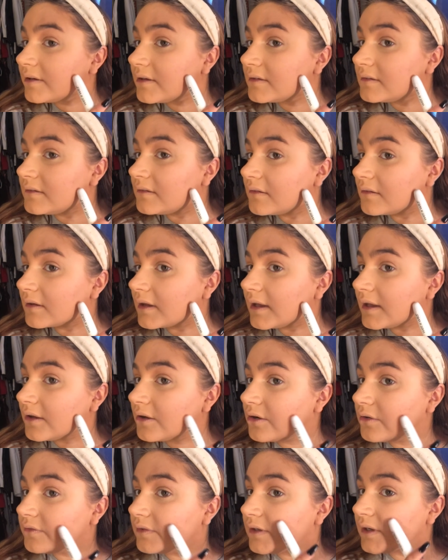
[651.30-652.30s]
is not getting
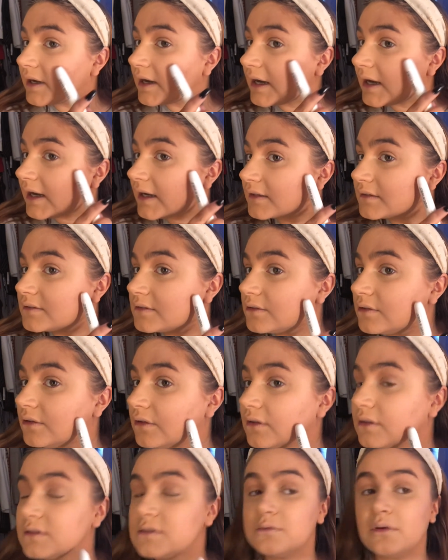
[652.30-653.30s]
covered at
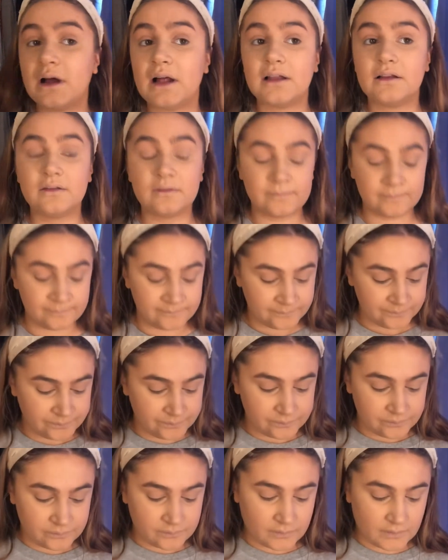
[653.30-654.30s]
all as well.
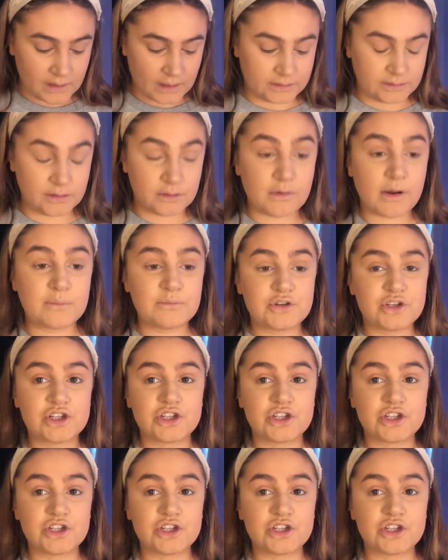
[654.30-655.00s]
I don't know why I'm